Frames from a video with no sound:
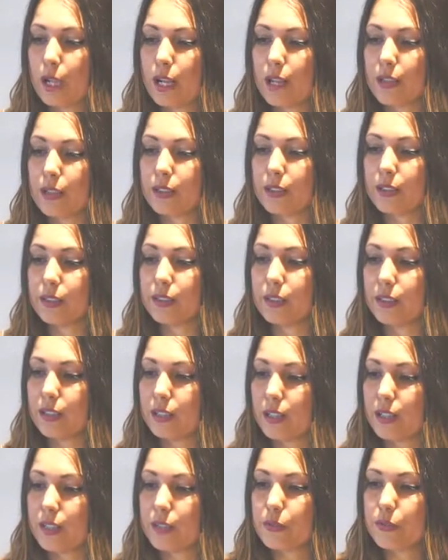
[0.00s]
And
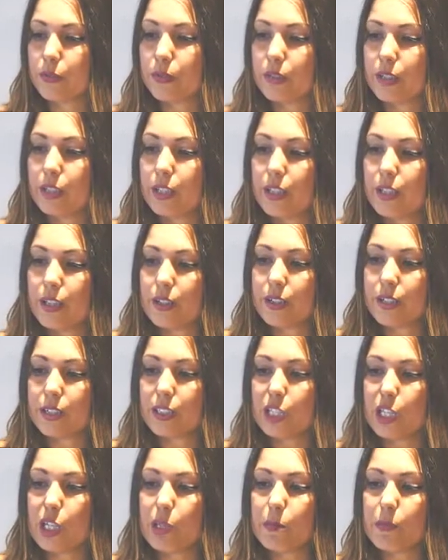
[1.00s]
as you, here
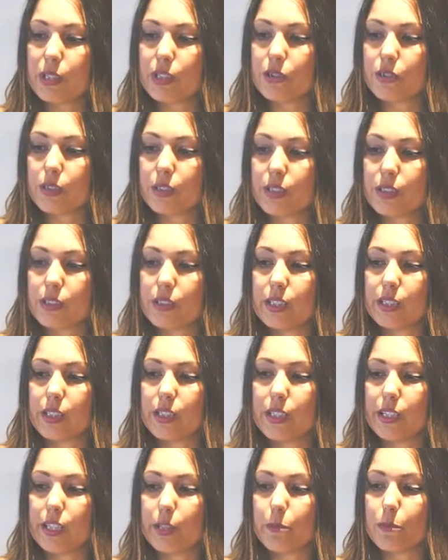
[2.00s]
in the image, you can see
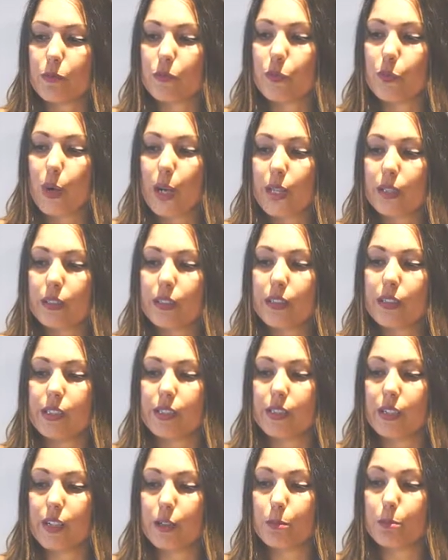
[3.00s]
in red,
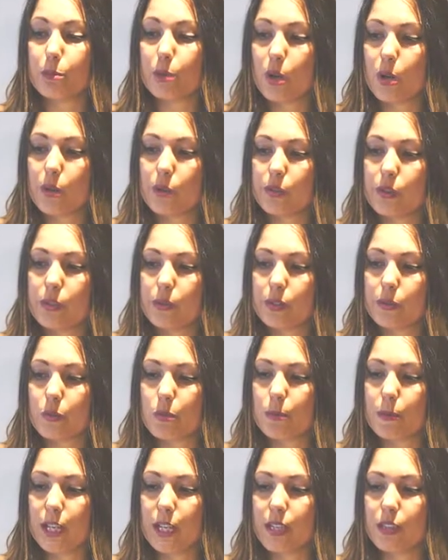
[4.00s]
these are bone
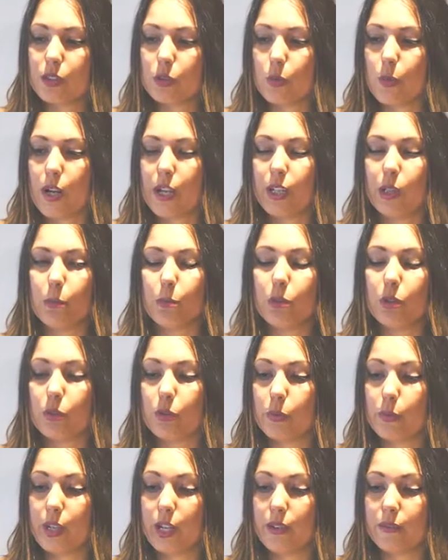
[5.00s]
remains, while in
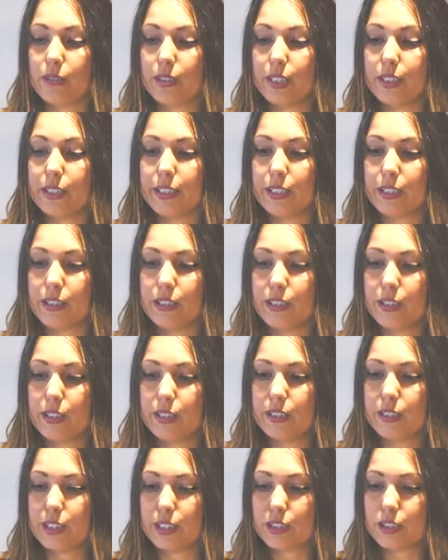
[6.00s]
blue, we have lithic
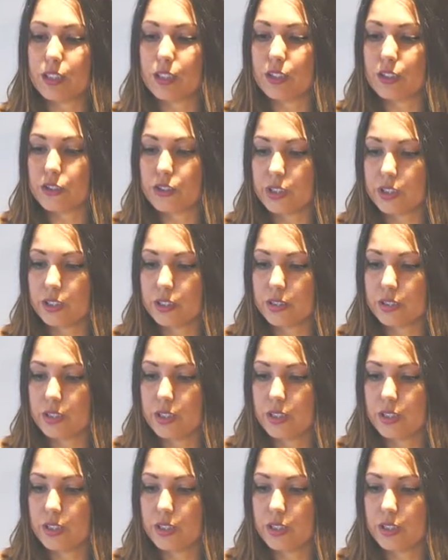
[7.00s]
technology.